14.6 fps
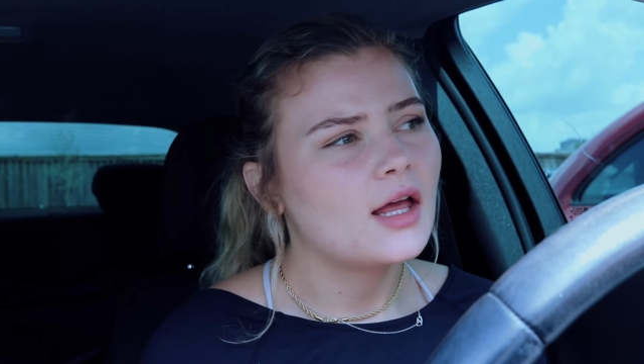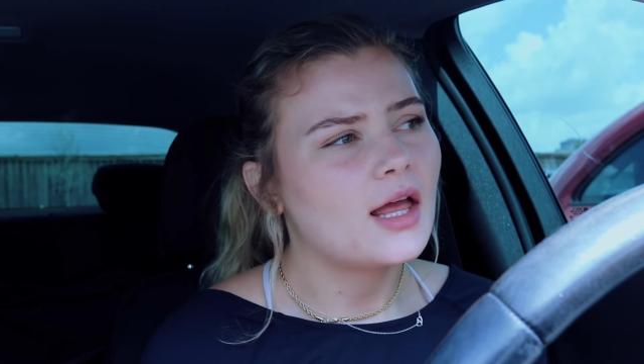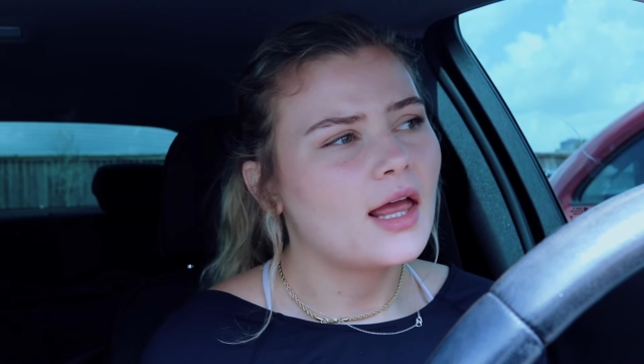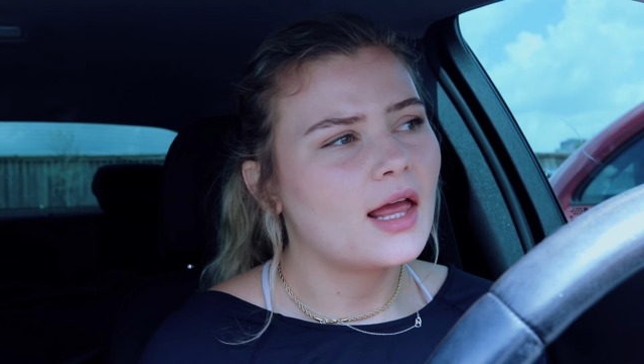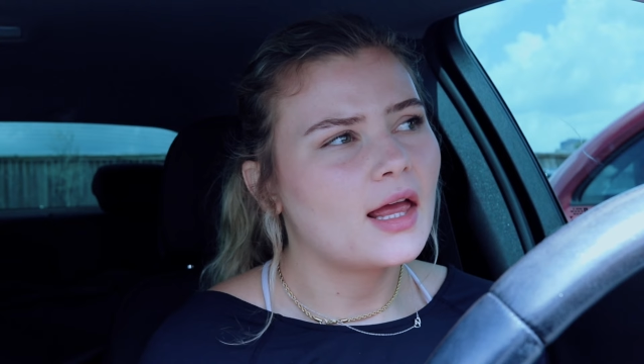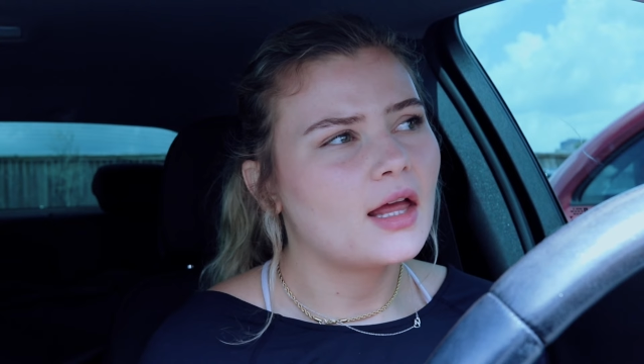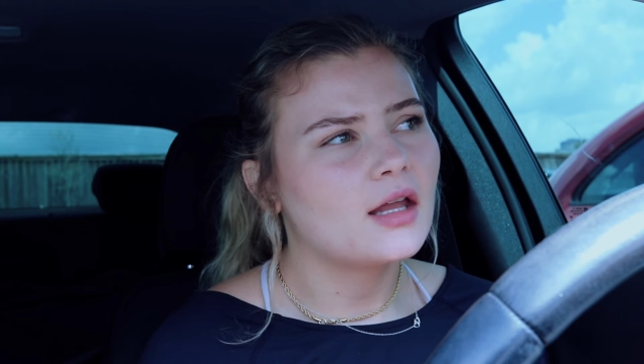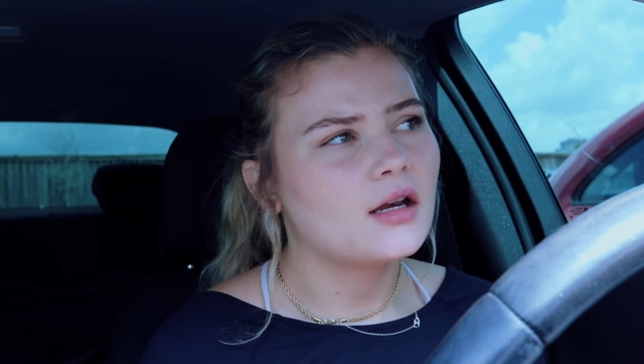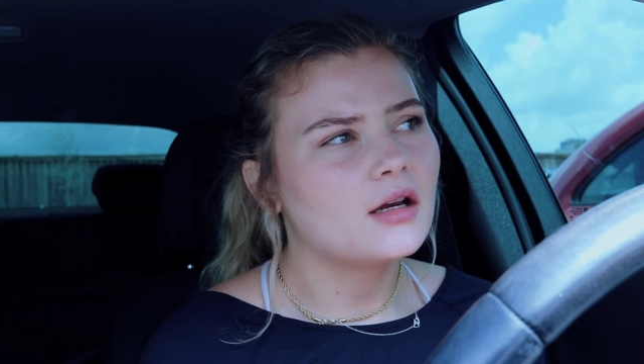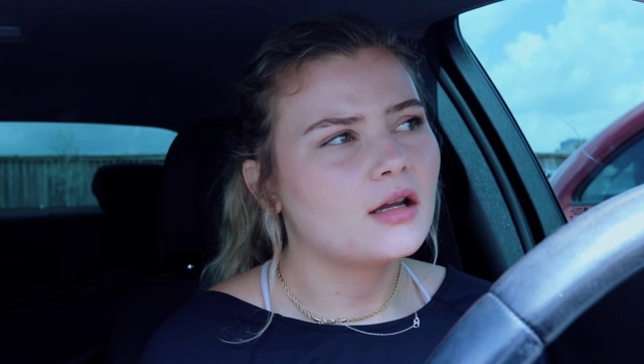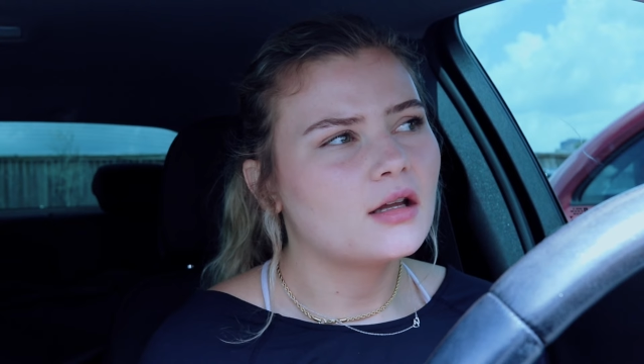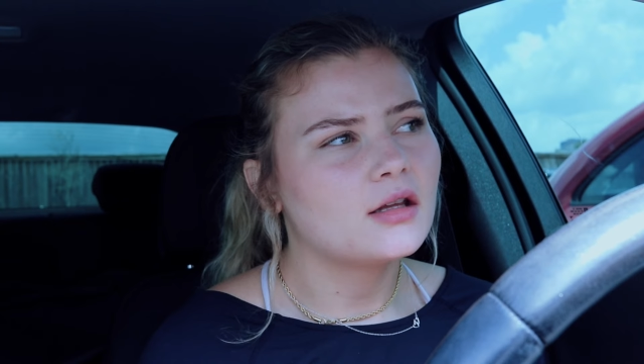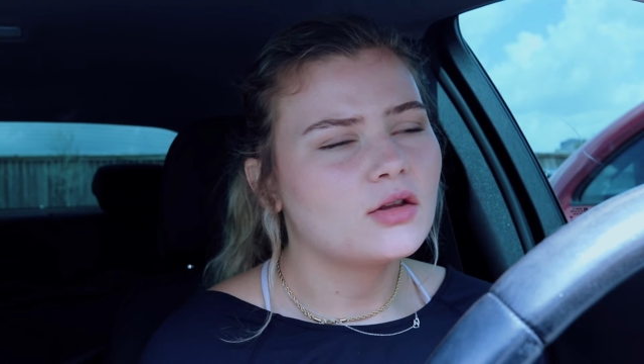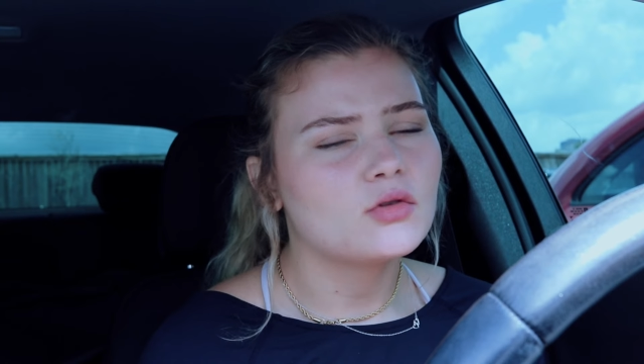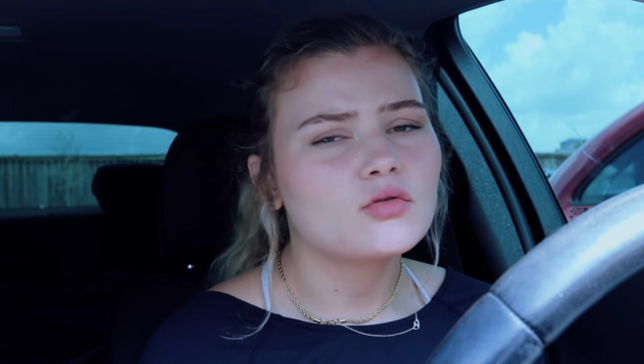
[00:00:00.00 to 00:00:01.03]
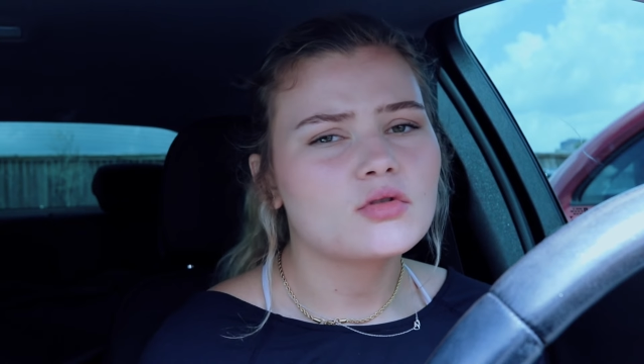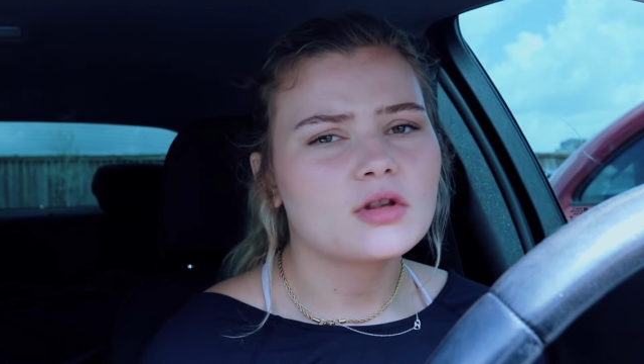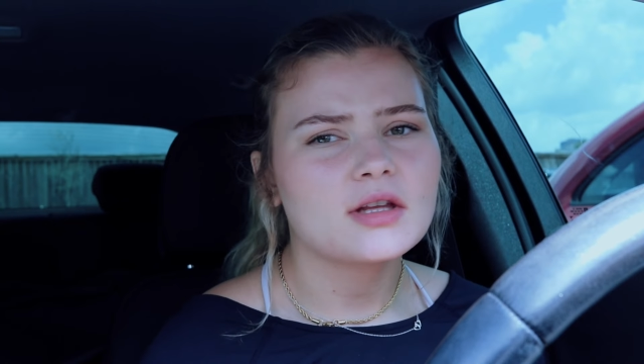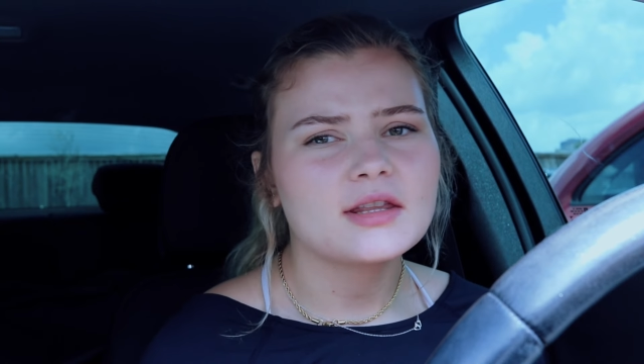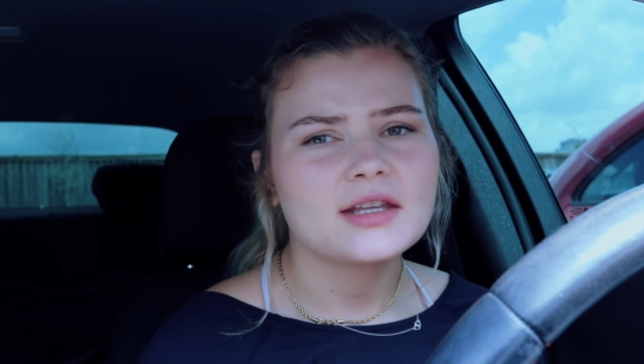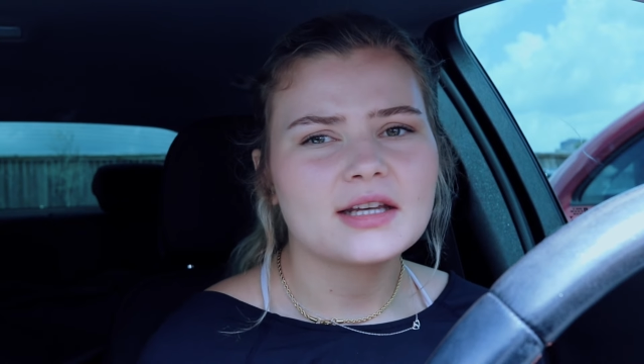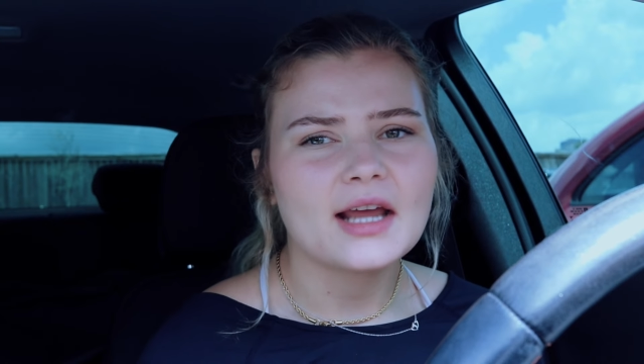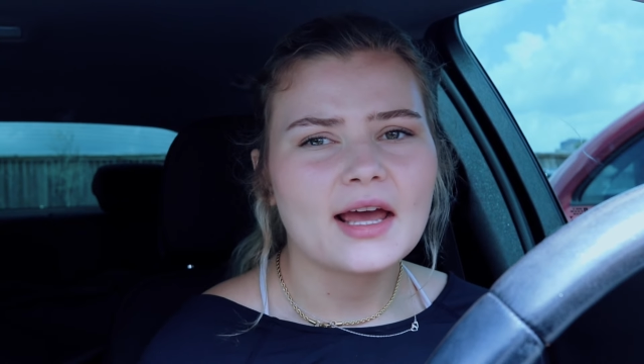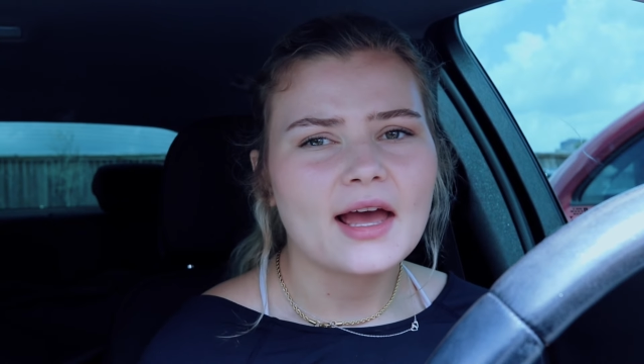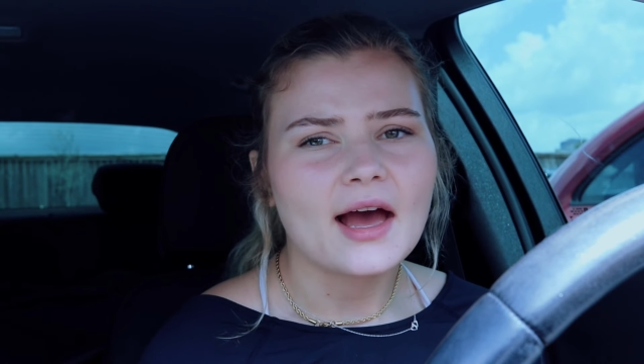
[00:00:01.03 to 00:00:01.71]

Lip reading: and usually the day